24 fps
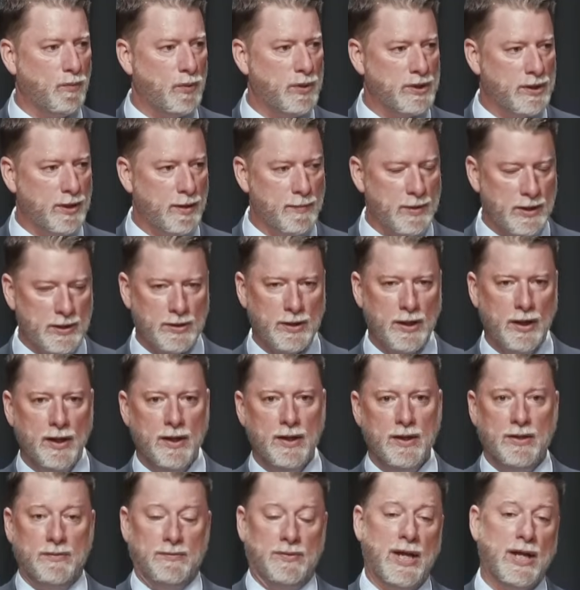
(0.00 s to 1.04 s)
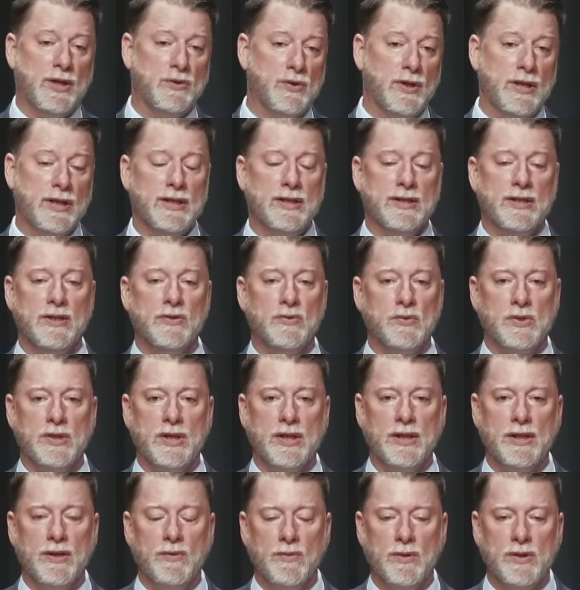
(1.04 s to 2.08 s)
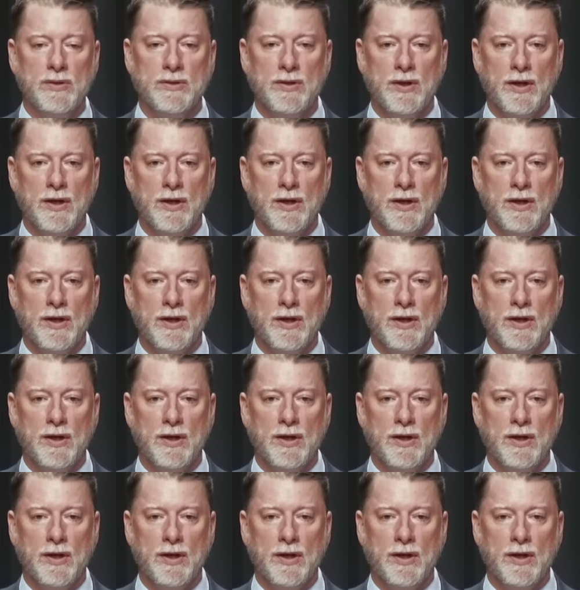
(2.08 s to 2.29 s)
Wisdom is actually it's interesting that we're